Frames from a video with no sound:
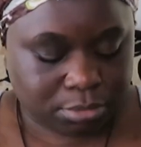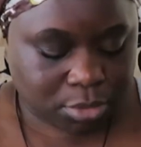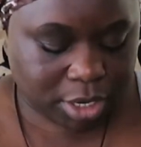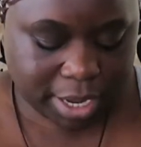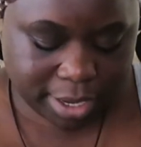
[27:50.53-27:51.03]

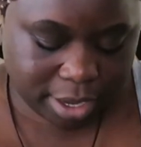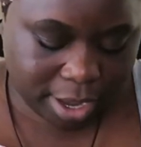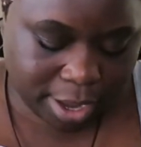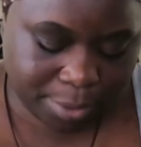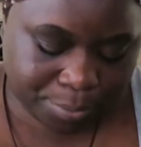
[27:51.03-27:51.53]
But
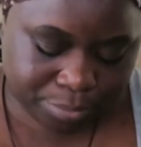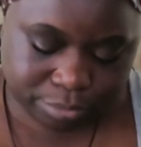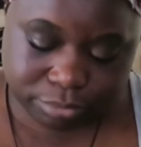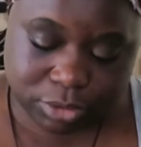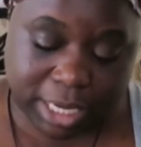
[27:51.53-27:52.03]
yeah, um,
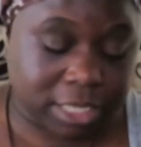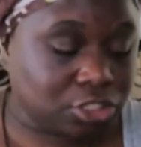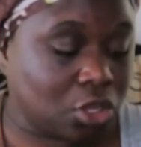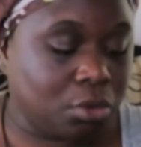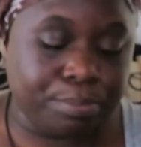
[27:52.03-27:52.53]

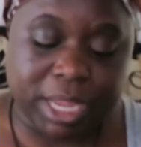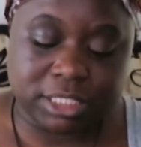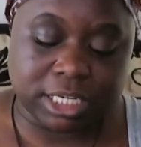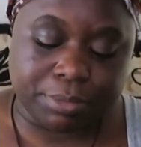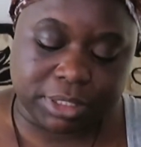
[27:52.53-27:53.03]
yeah, so
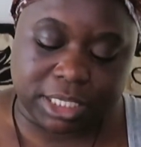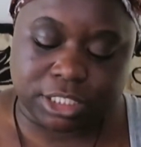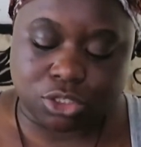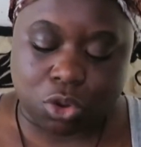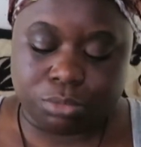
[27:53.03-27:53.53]
basically with
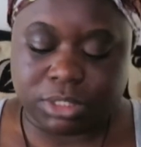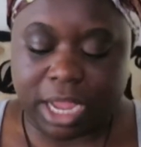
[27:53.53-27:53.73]
these soaps,